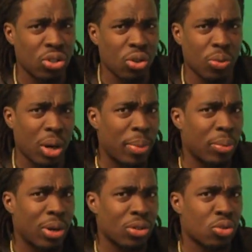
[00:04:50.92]
the story when I met
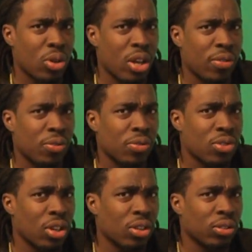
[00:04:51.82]
him when I was 12.
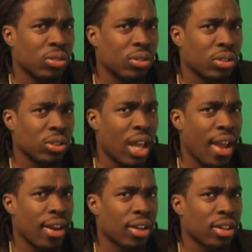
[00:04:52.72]
So, yeah.